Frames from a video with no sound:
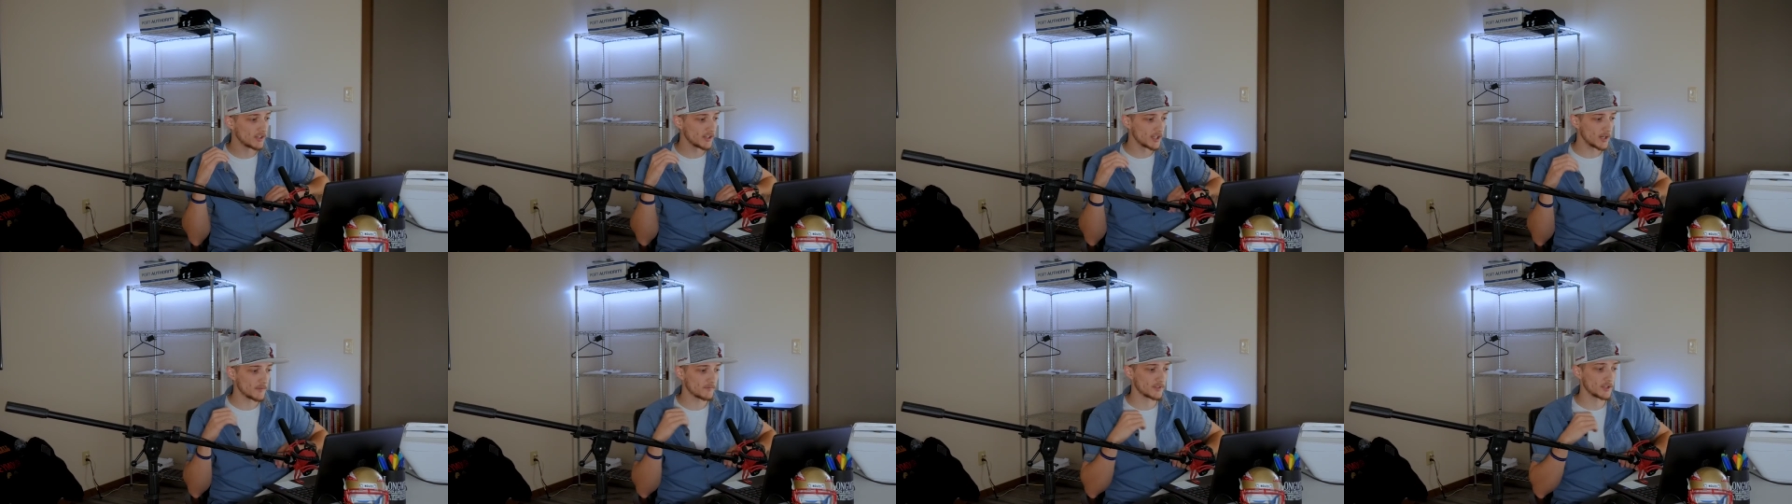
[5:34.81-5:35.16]

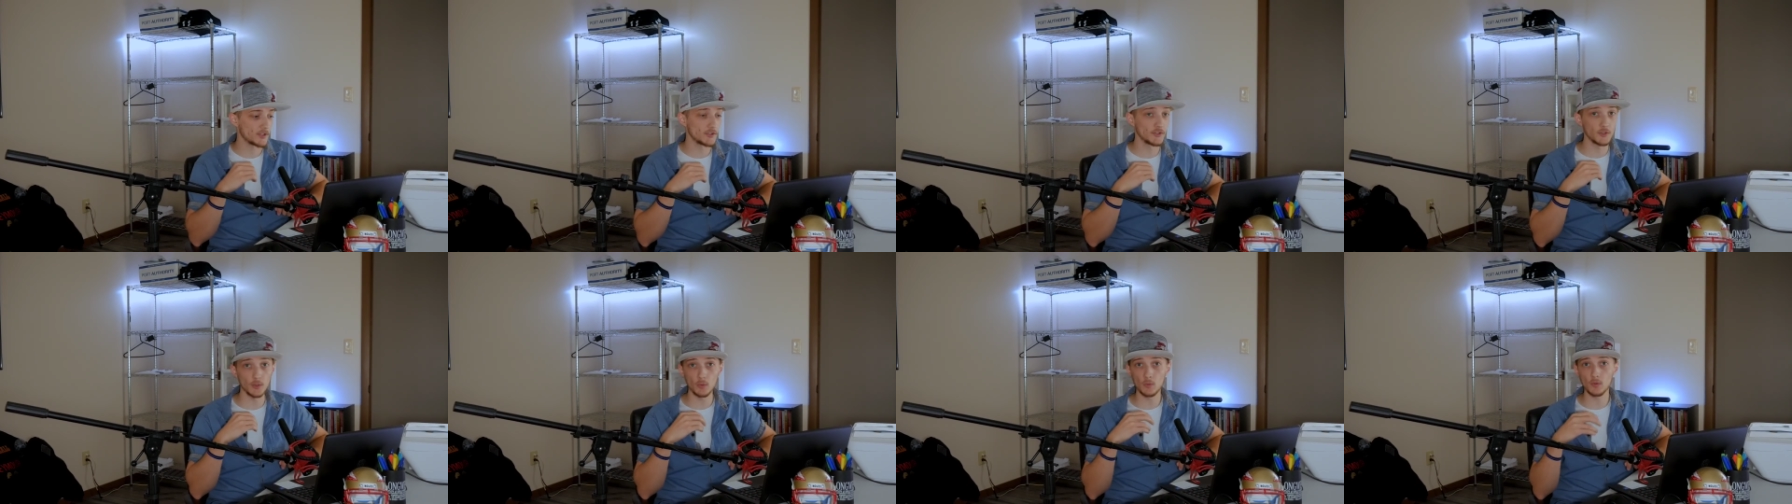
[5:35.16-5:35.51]
enough
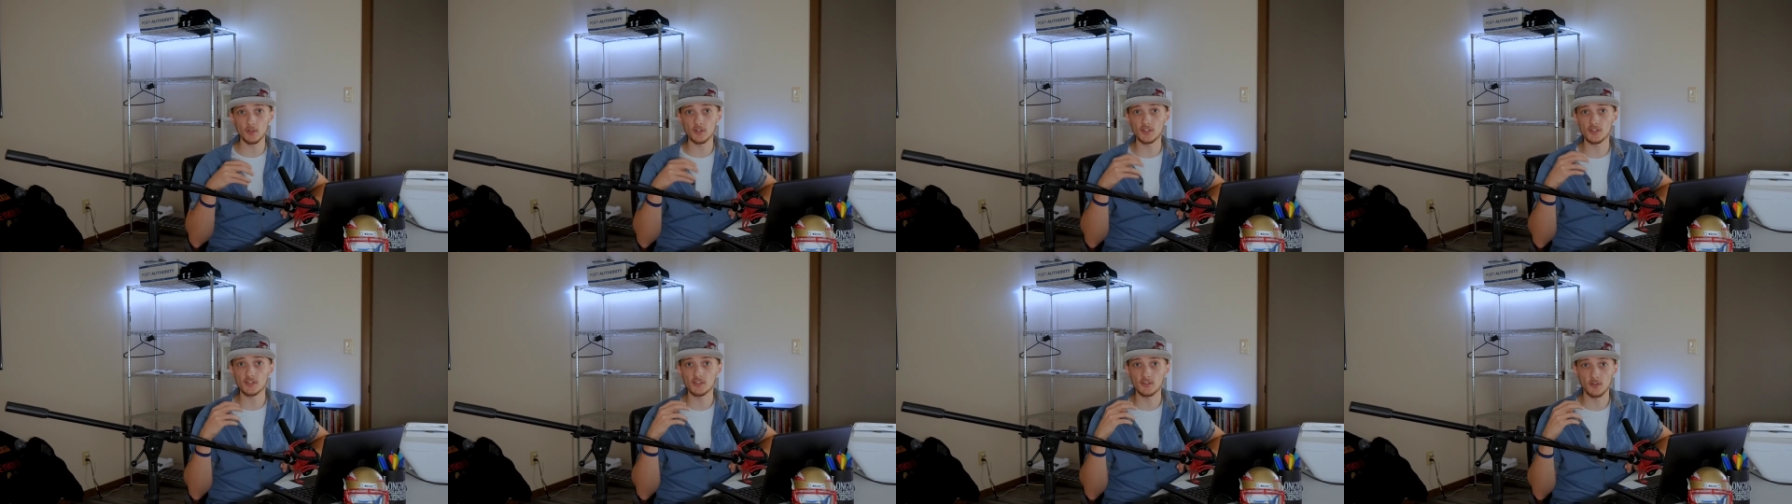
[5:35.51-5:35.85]
to
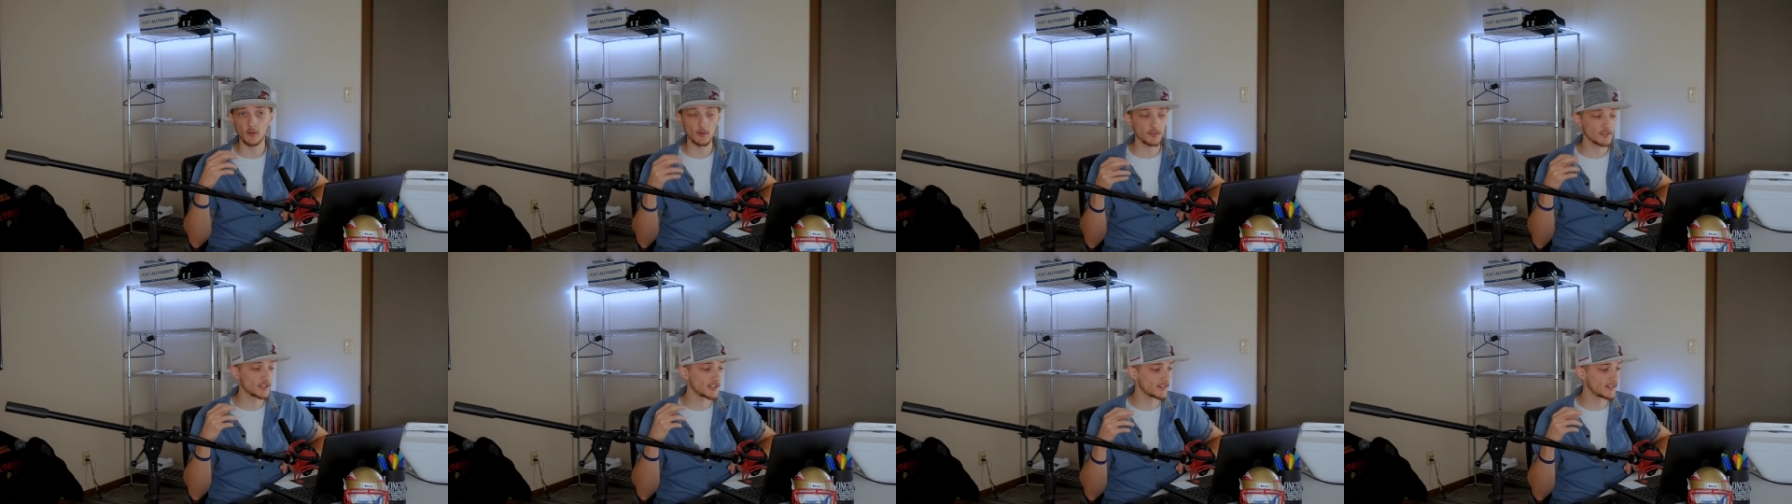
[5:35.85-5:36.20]
do or
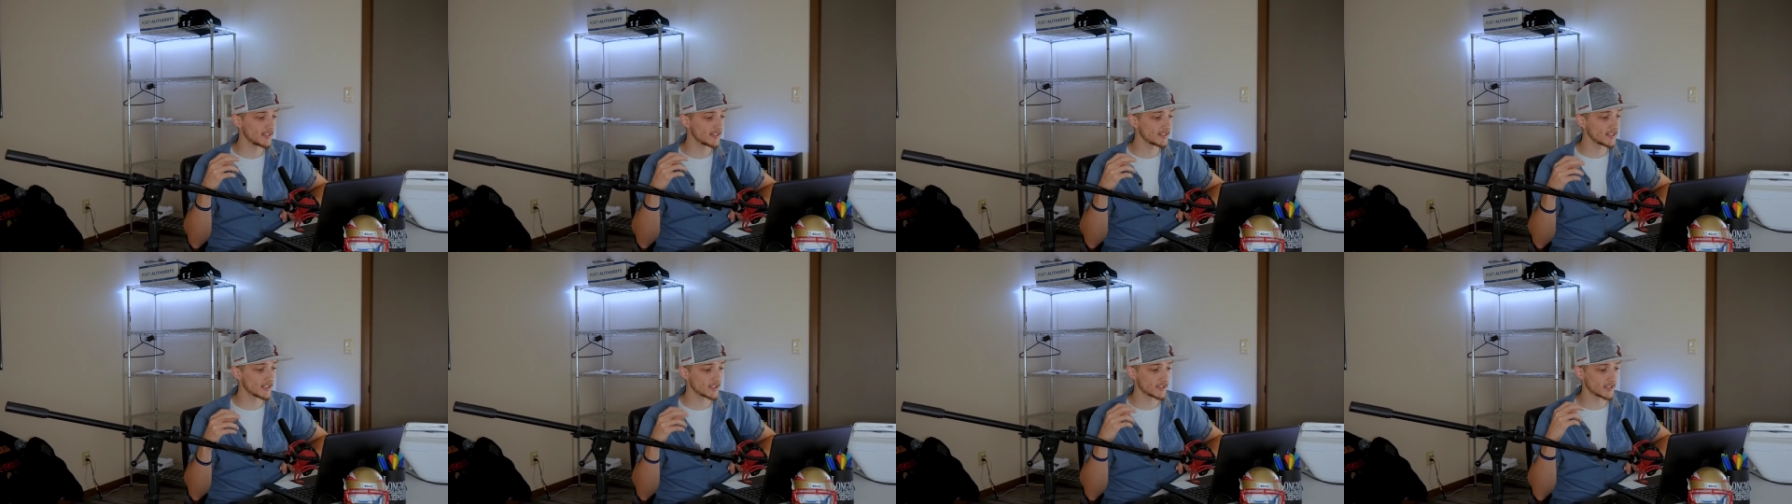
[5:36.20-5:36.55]
start the
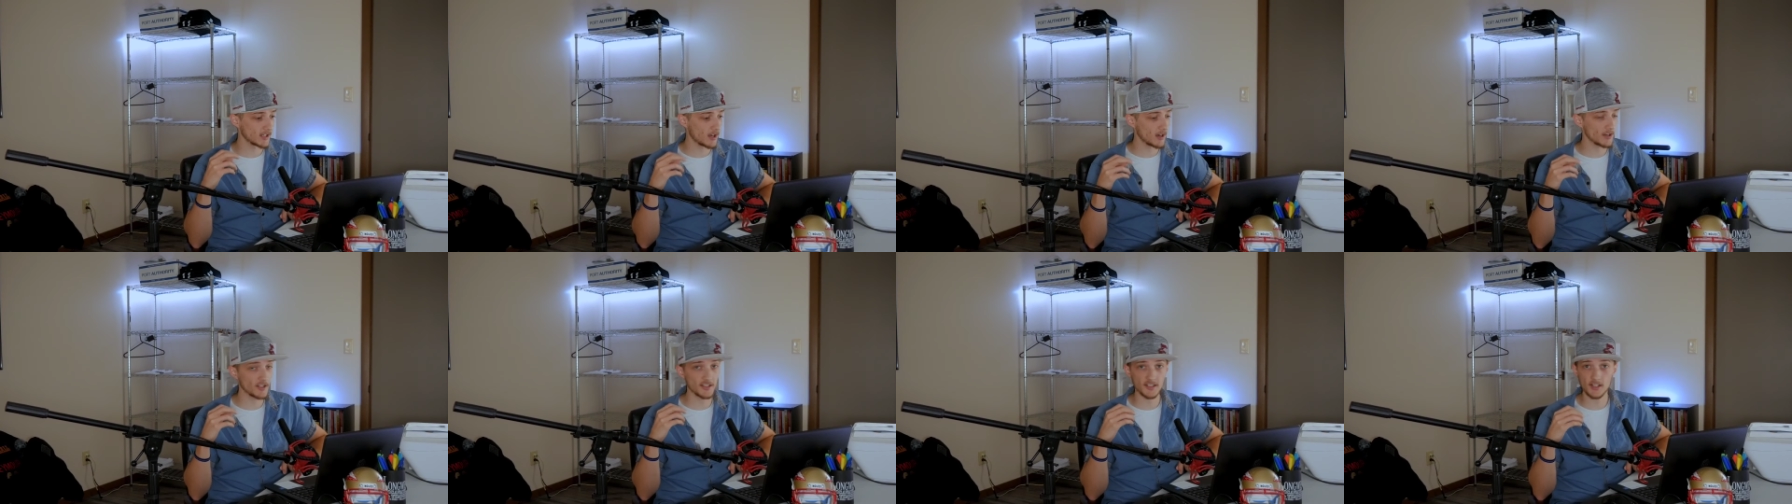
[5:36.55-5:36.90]
thing
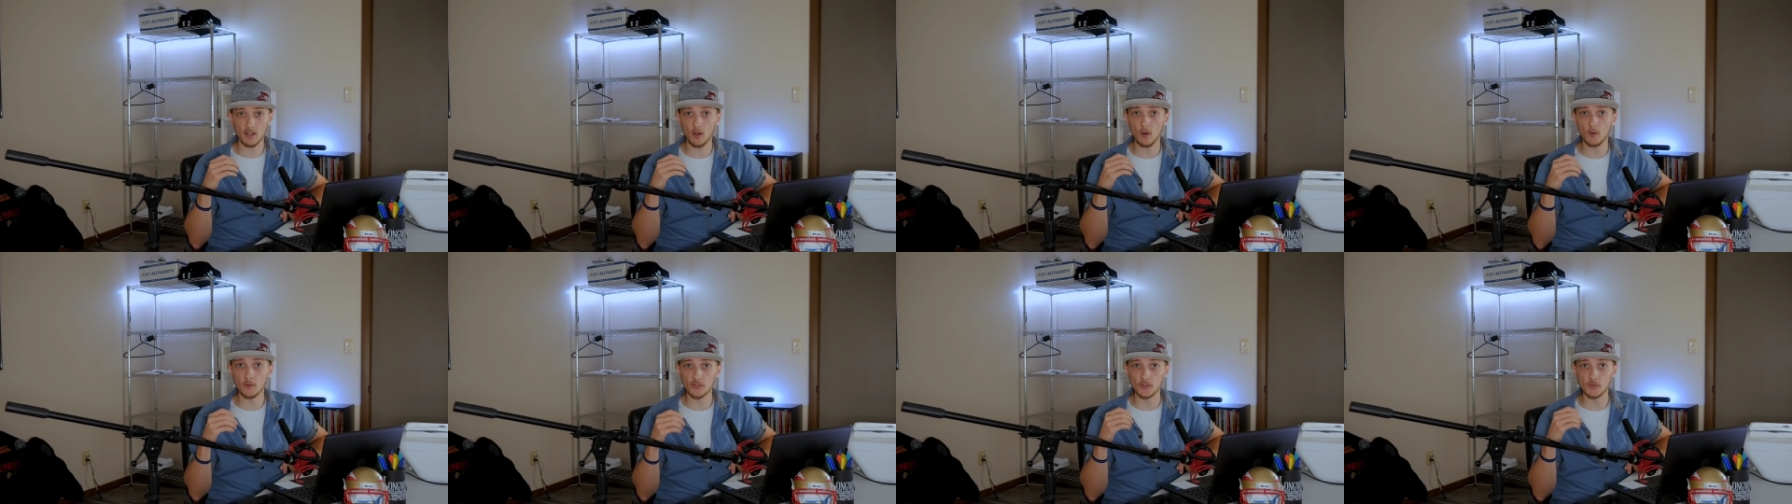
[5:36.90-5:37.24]
that God has
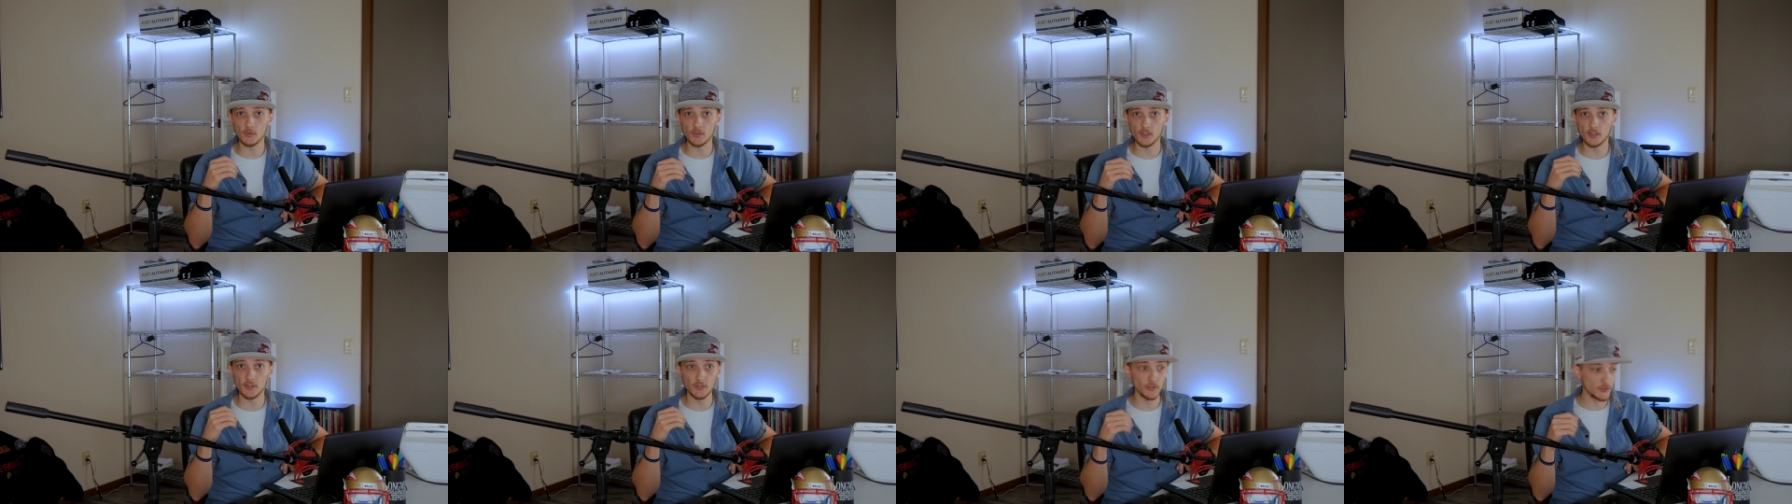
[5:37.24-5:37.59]
called
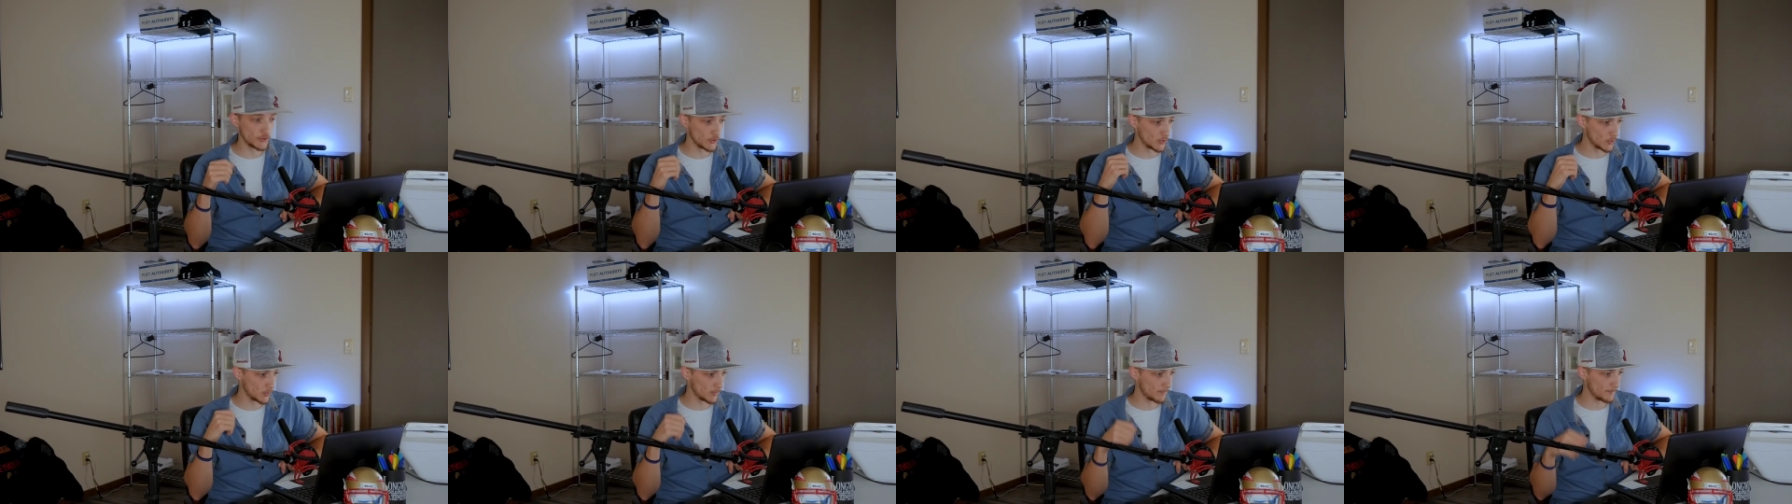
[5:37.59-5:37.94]
you to
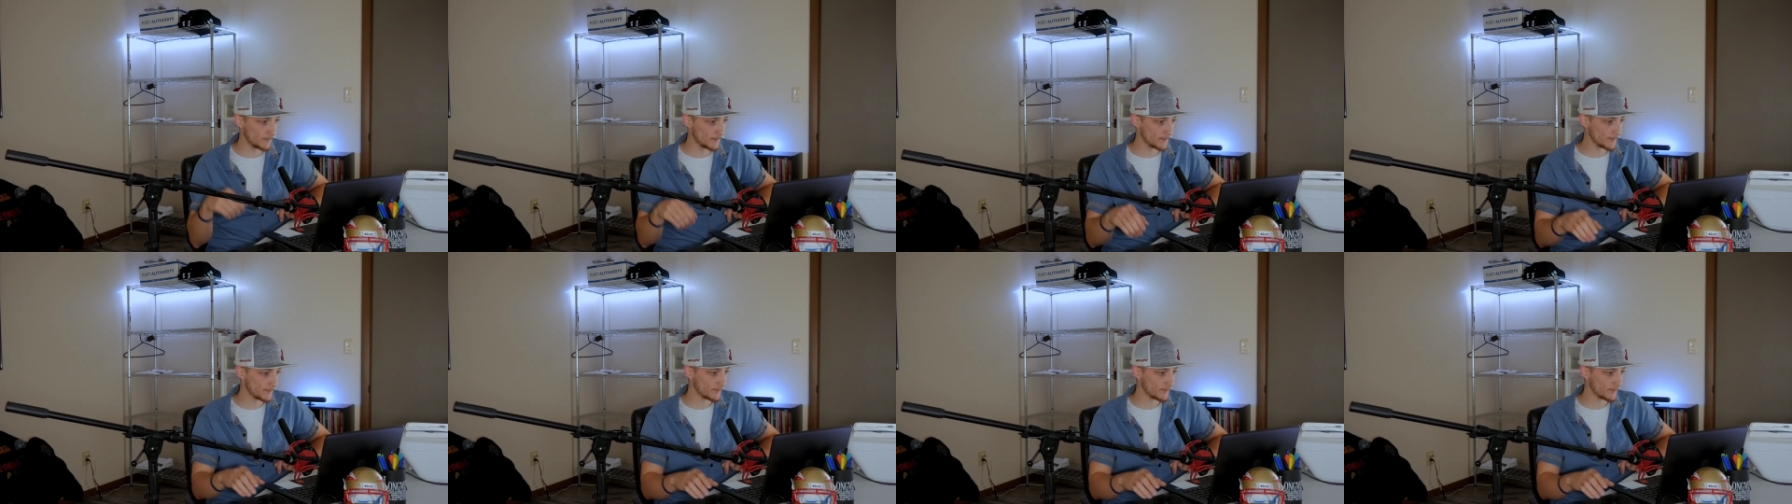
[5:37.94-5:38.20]
do.